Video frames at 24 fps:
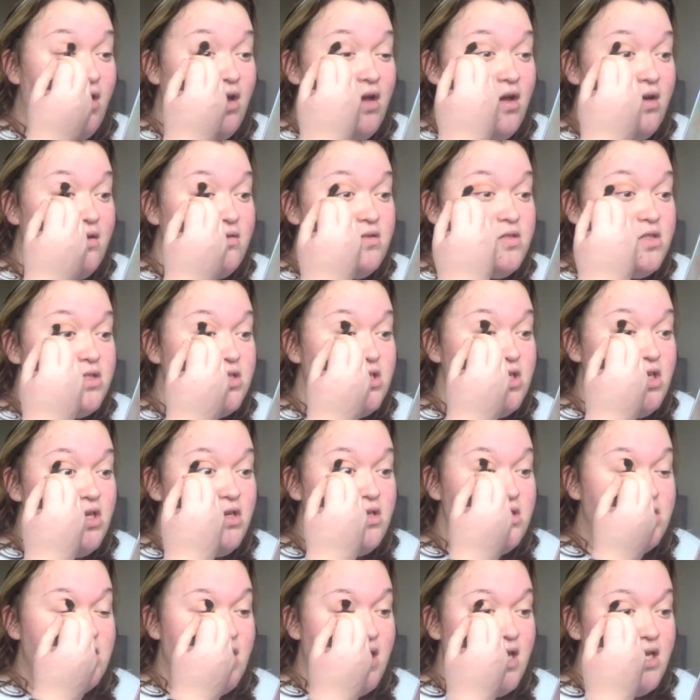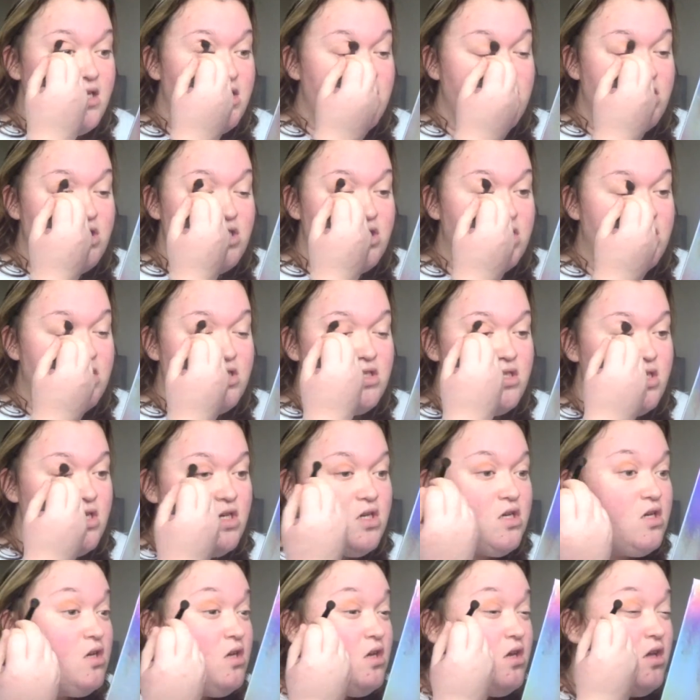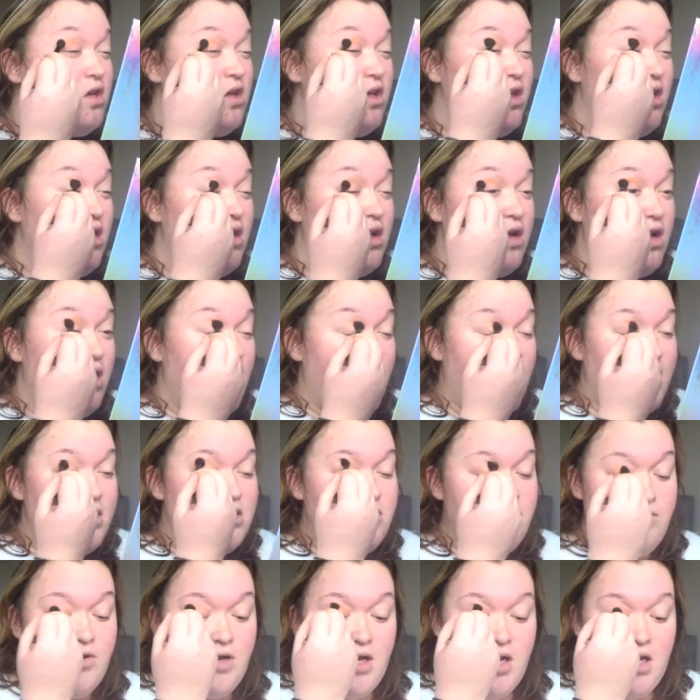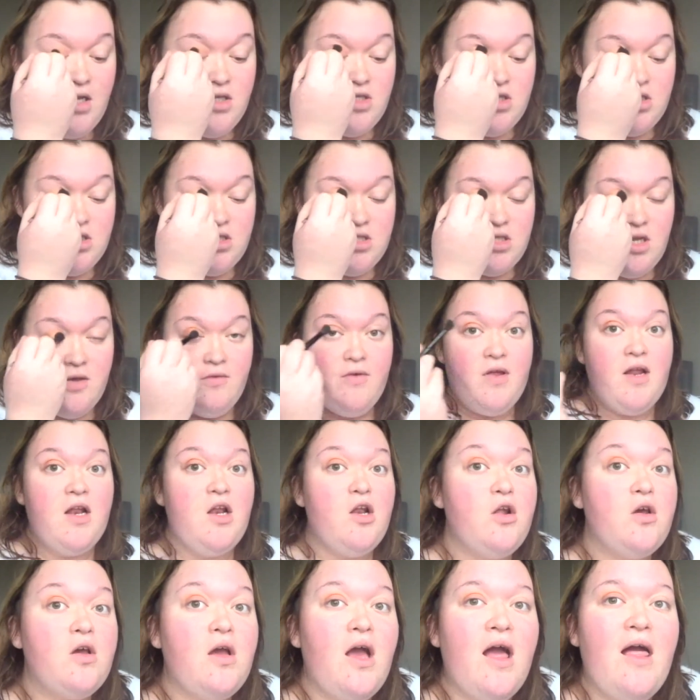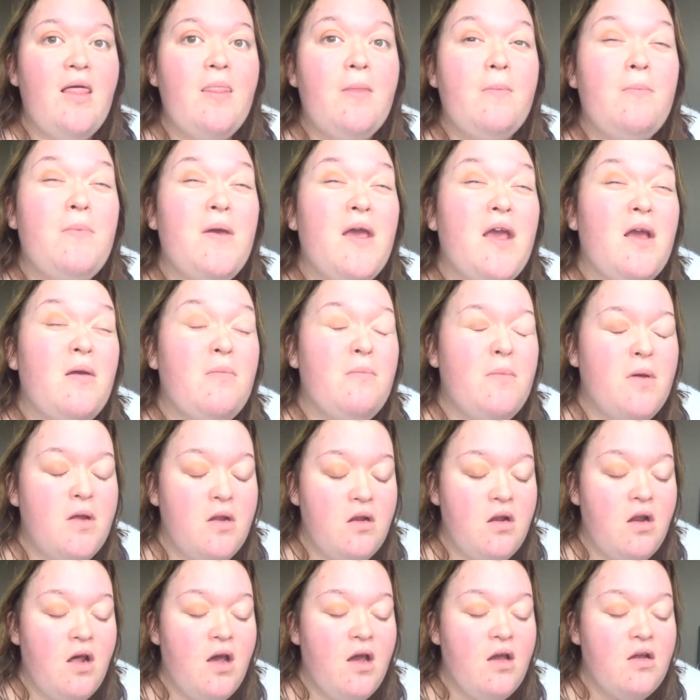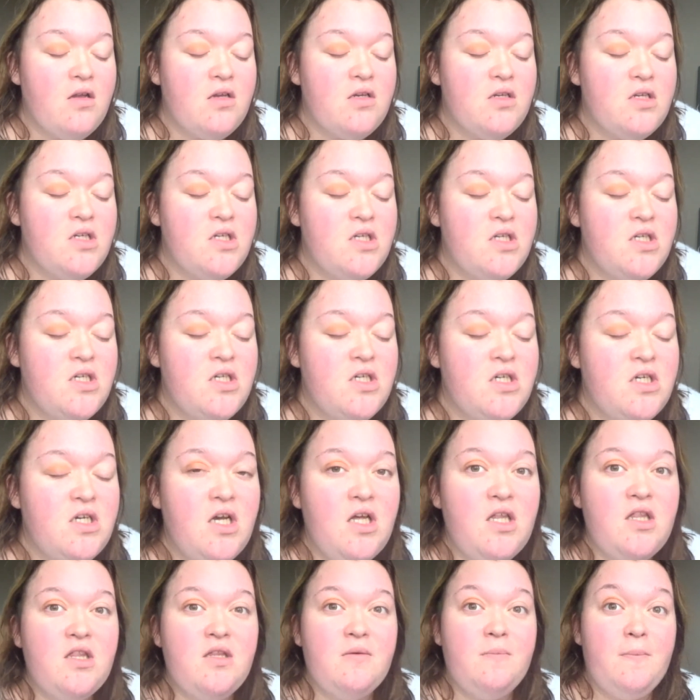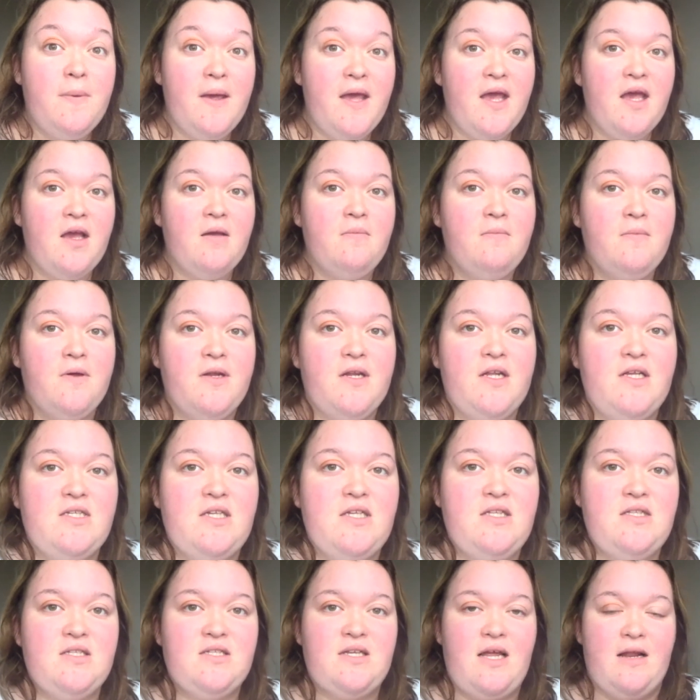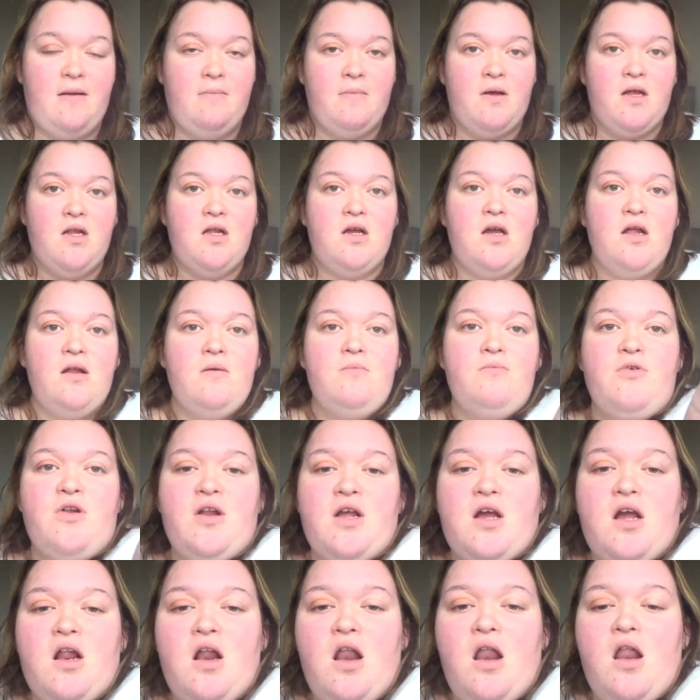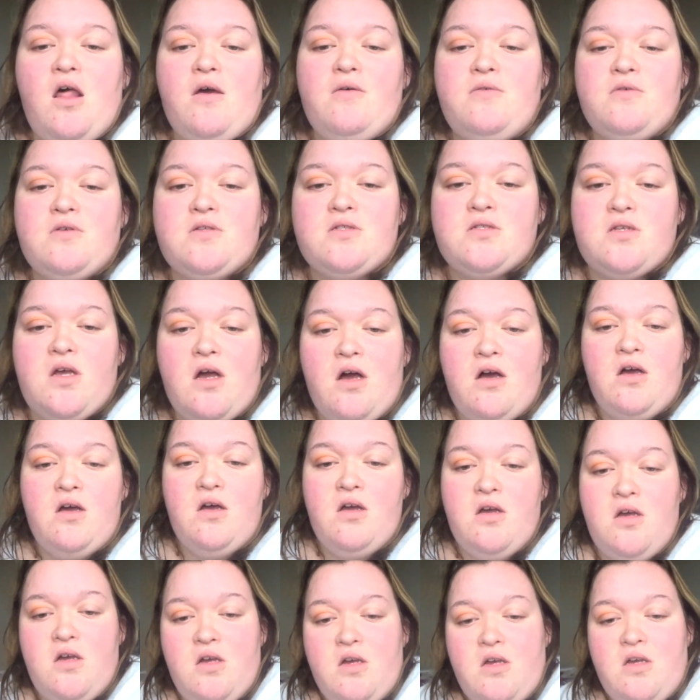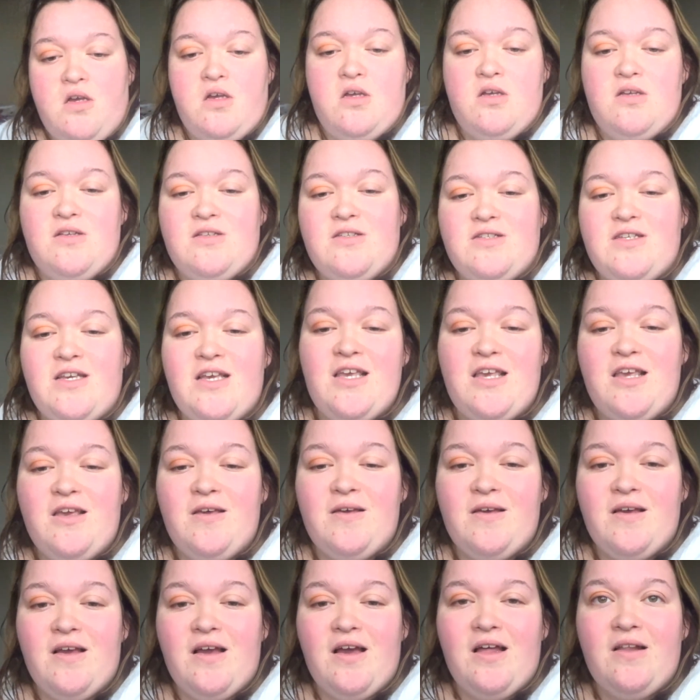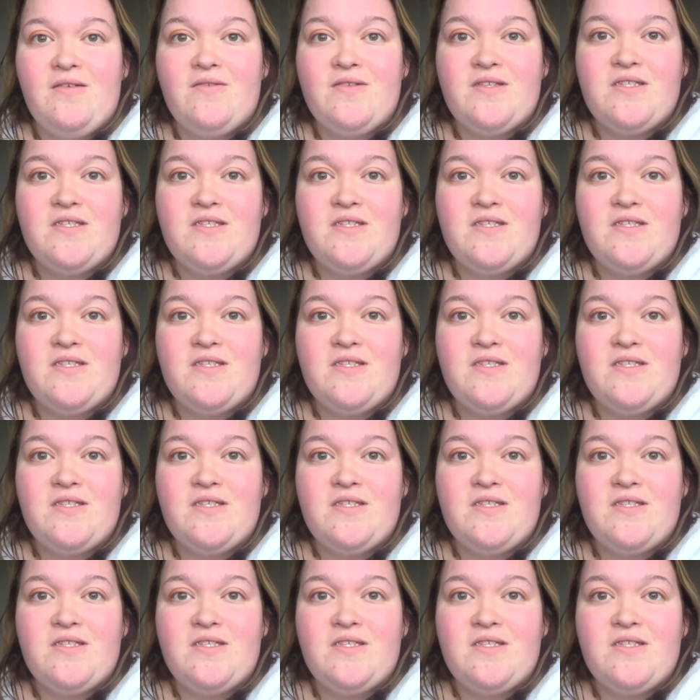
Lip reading: kind of just use this just to kind of really just give it, and look at the pigment. Like, the pigment is insane. I'm gonna kind of bring it closer so you can kind of